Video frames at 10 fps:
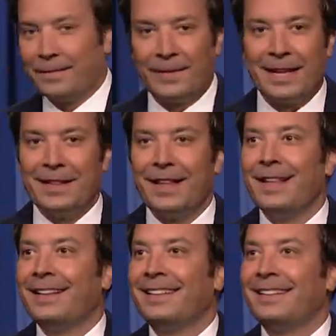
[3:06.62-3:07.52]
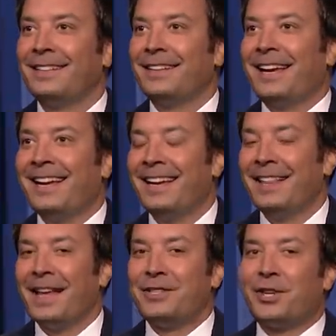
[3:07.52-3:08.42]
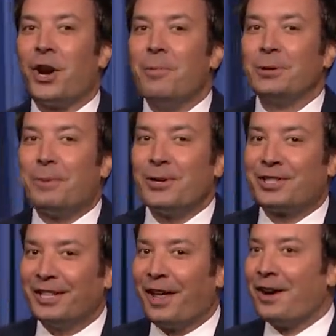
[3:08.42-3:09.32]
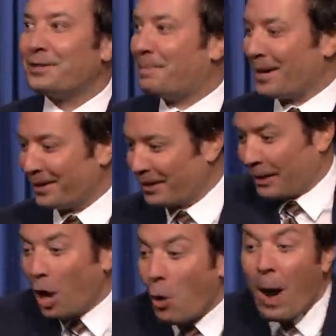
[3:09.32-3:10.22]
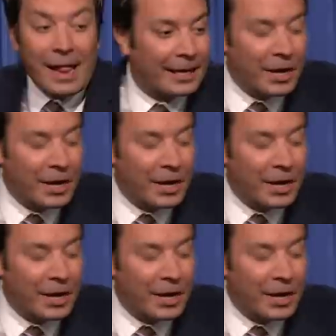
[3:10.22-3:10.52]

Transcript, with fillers: And, and she almost pushed the launch button. Like, no, Wally,